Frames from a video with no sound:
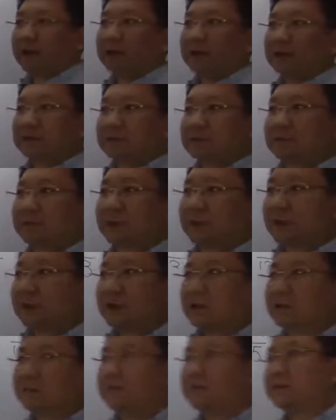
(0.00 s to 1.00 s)
is
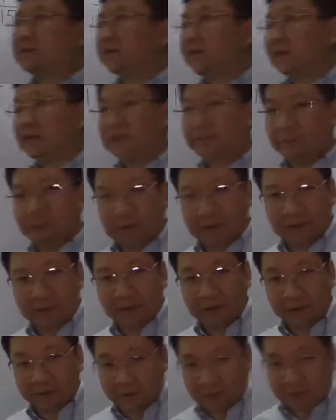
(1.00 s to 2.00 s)
smallest, which one is the
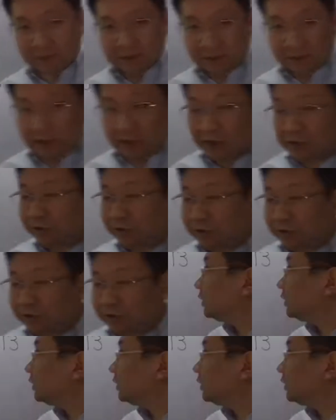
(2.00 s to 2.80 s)
largest.